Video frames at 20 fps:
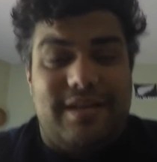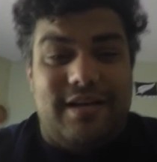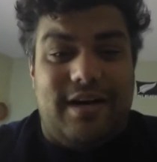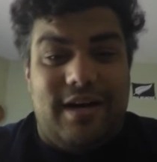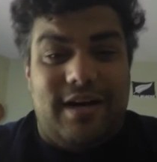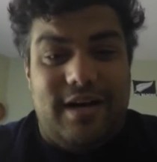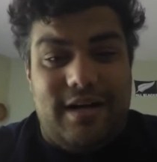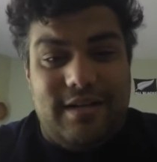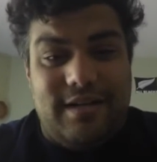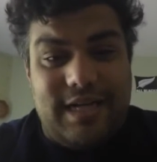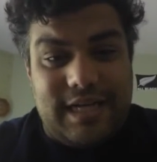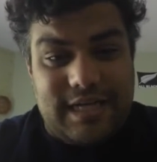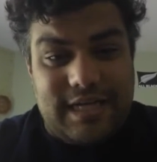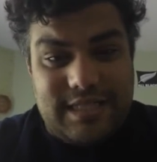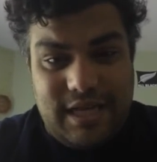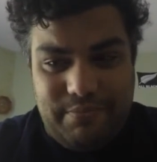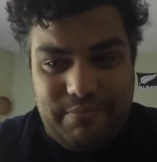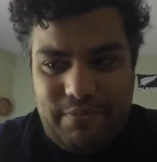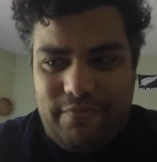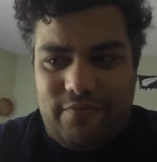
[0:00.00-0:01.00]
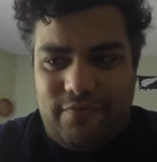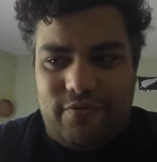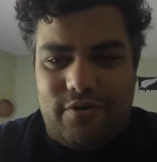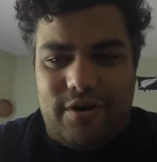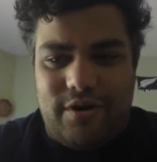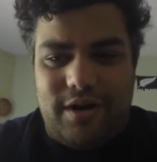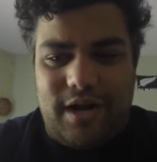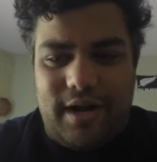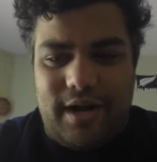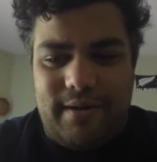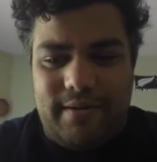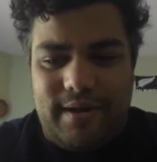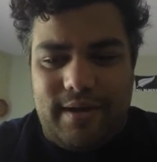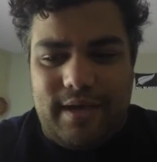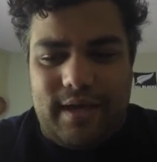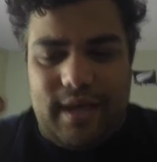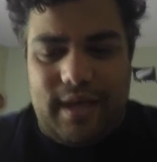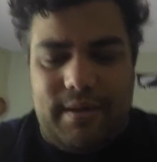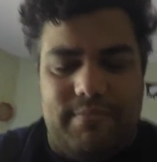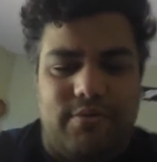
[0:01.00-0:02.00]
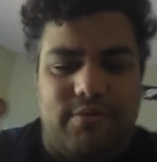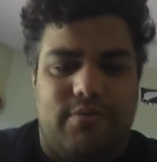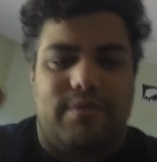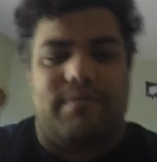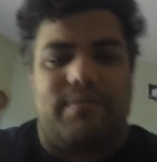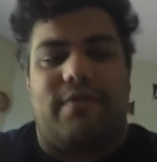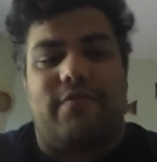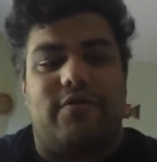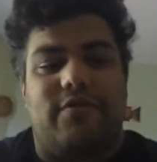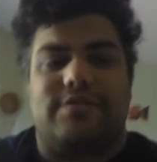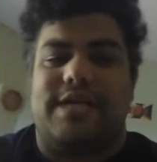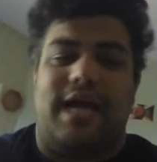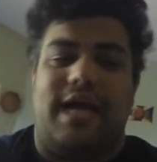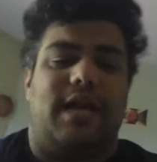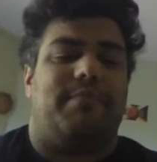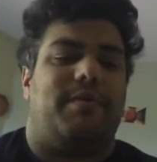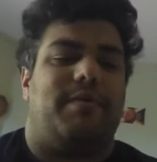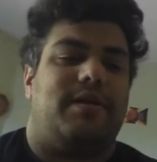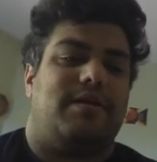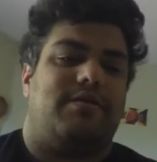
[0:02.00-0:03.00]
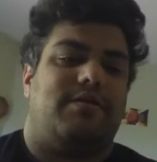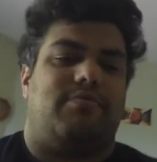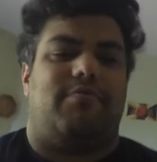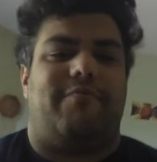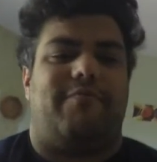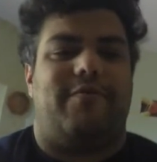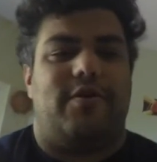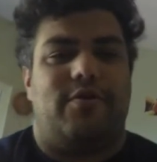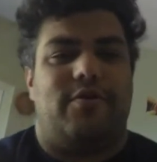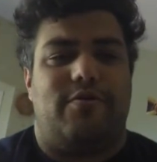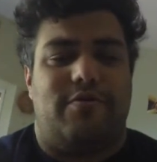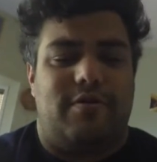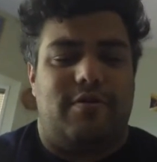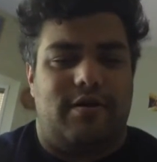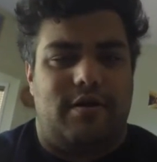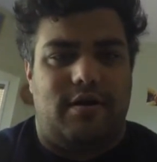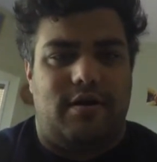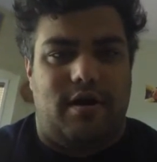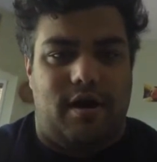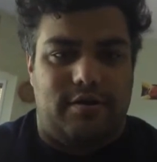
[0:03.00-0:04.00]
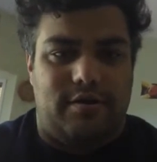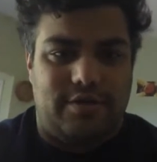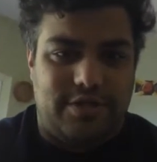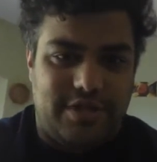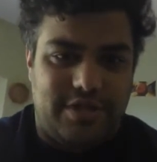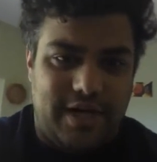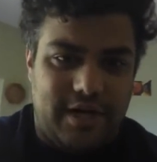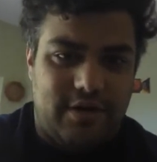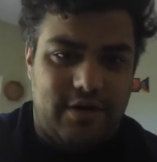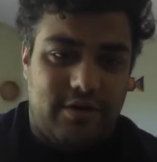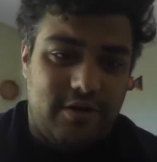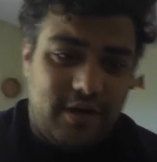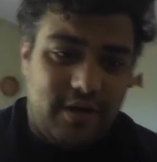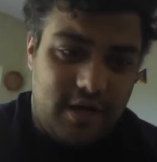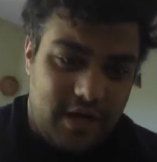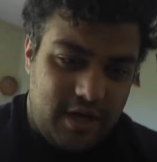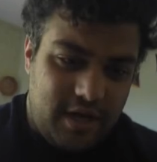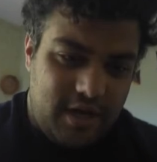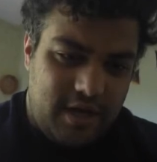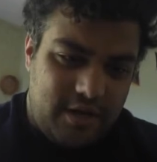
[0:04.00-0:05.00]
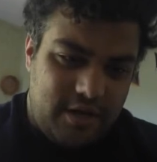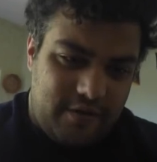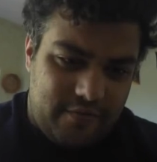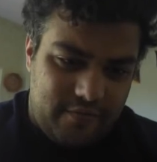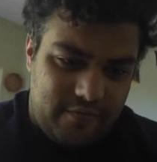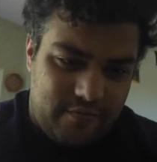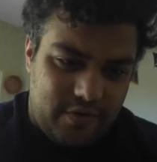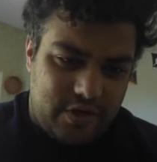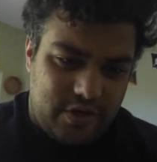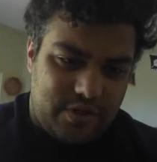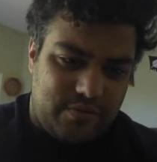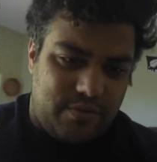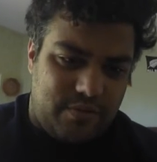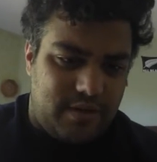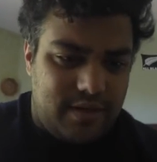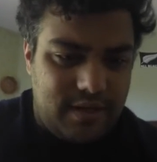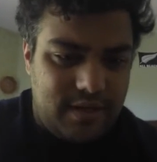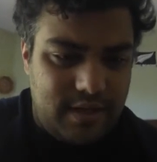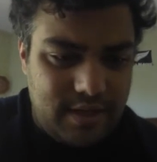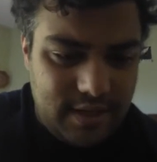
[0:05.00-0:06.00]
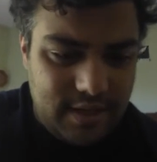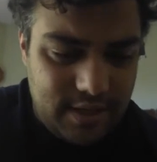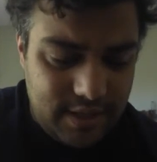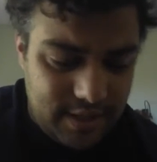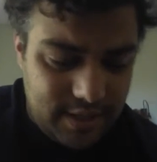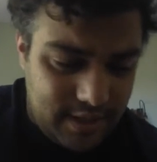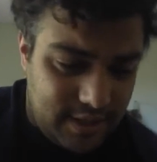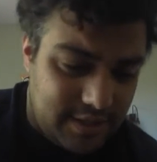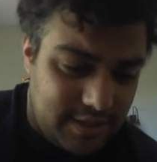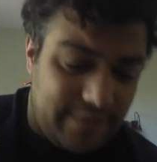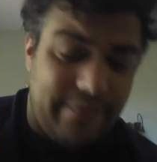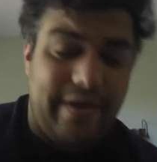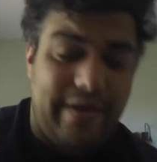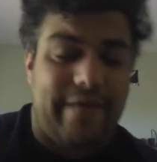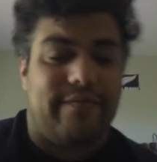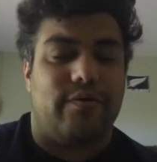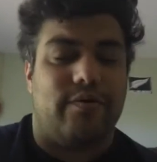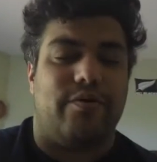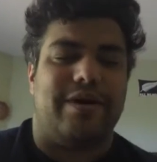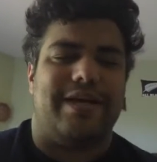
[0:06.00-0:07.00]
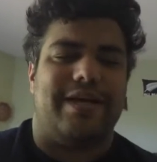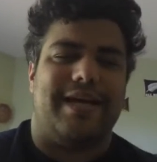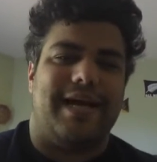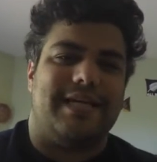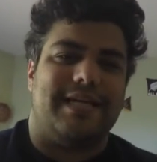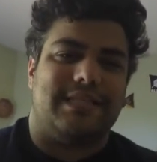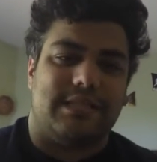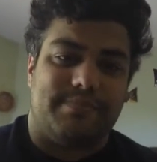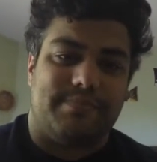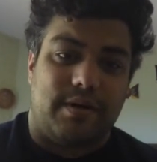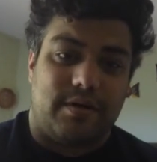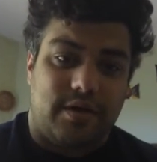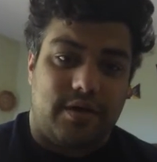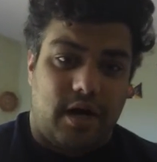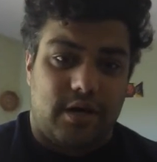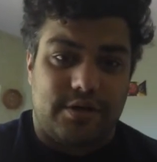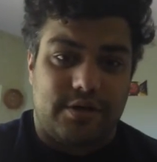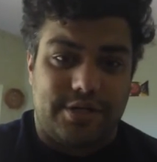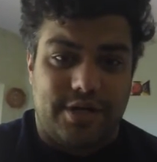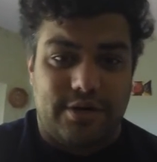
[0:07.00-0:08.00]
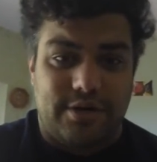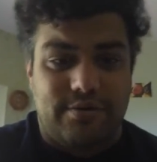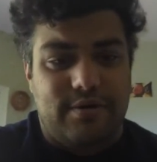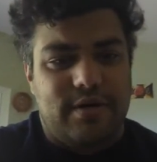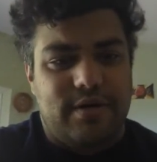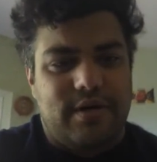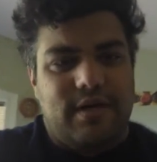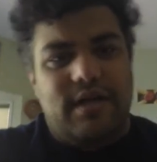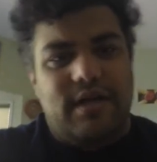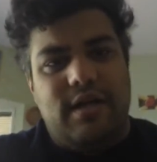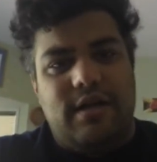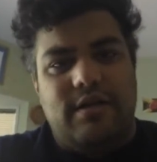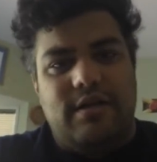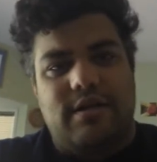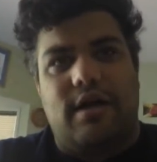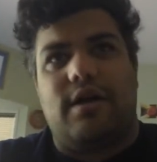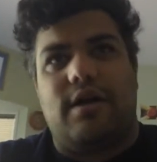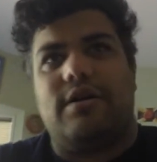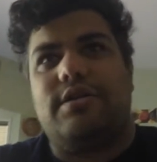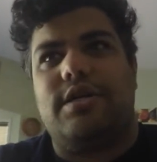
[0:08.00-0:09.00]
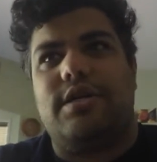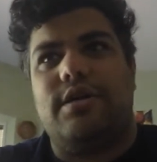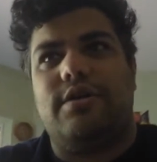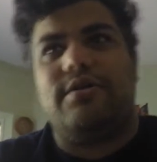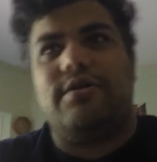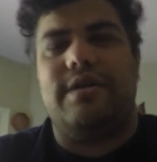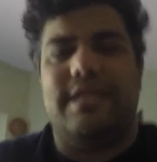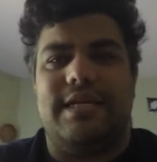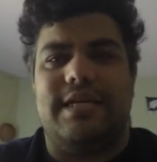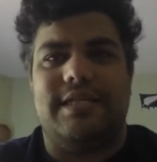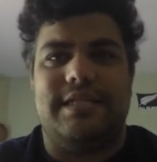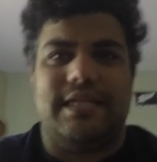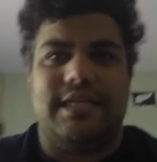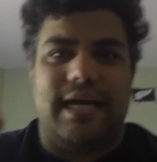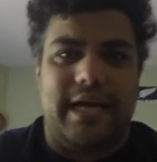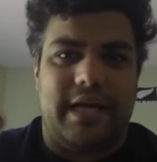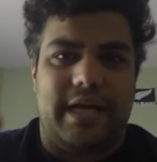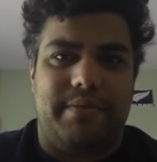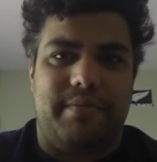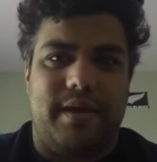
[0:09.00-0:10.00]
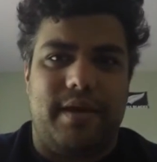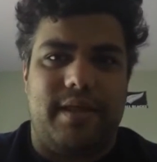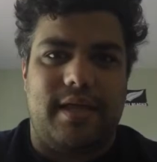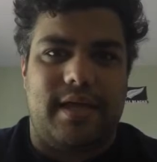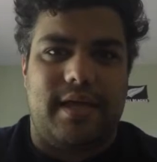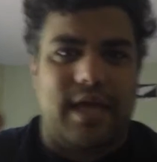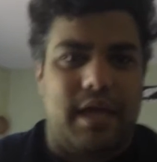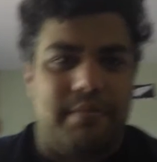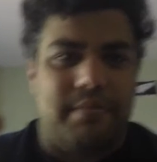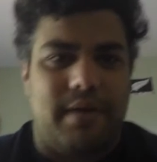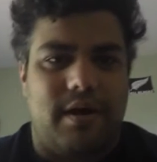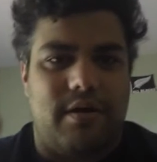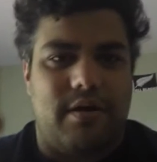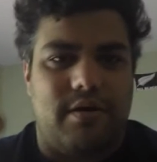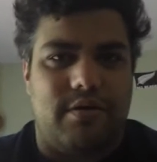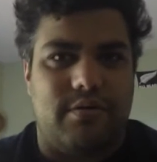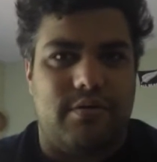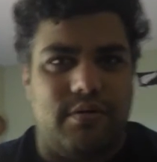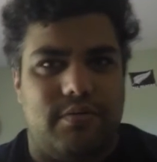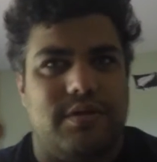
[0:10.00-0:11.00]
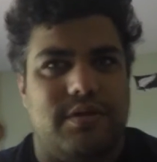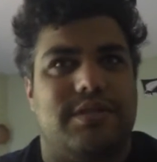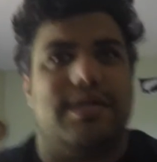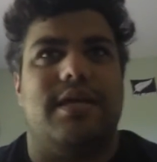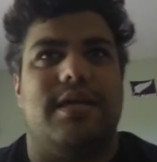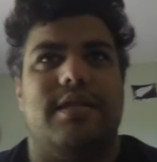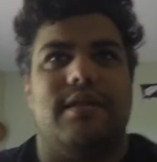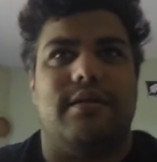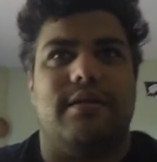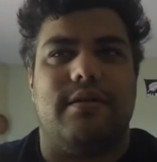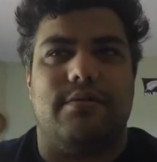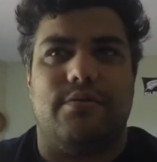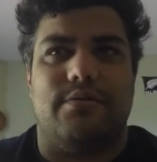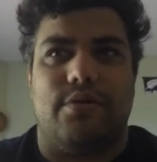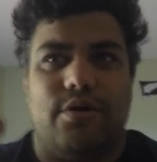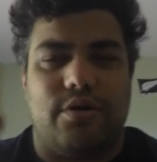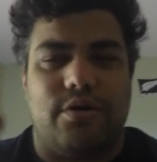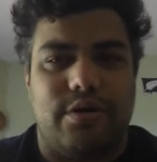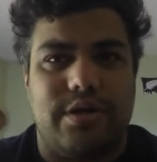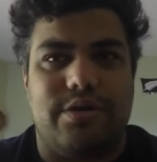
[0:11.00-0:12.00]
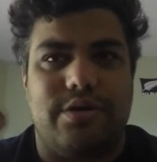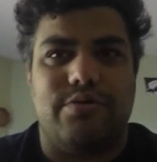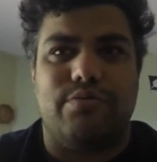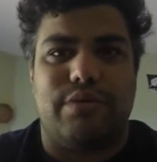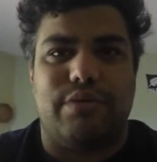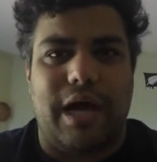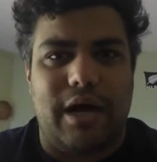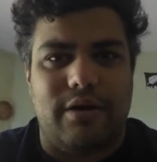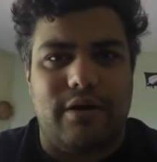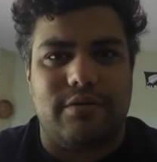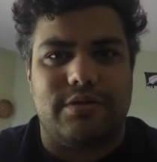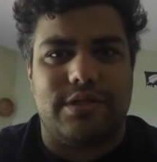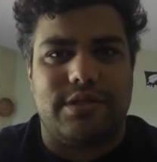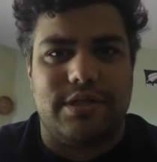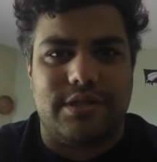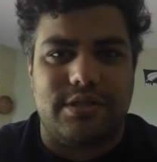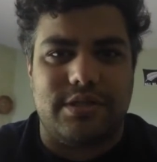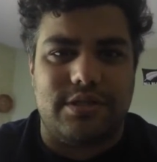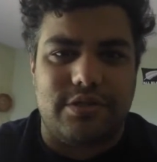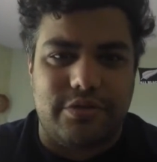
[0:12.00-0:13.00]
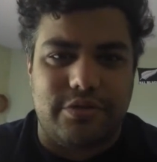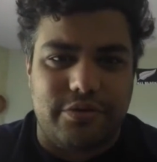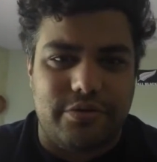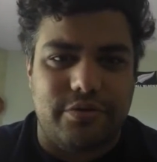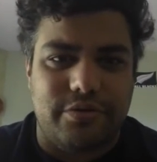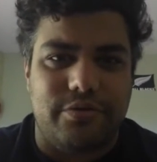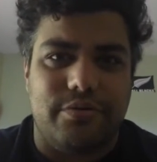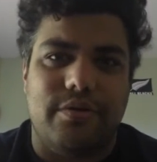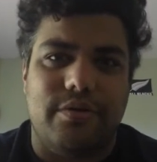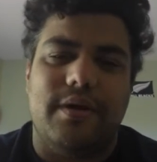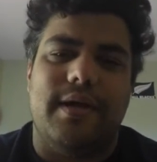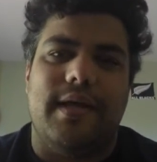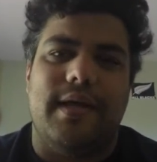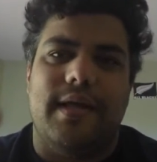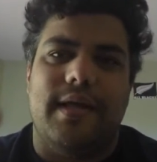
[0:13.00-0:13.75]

uh, like I said before, I am doing my first anime review on this channel. First one is, if you haven't already guessed, is about Naruto. Naruto is an anime that came out, I want to say, in the early 2000s to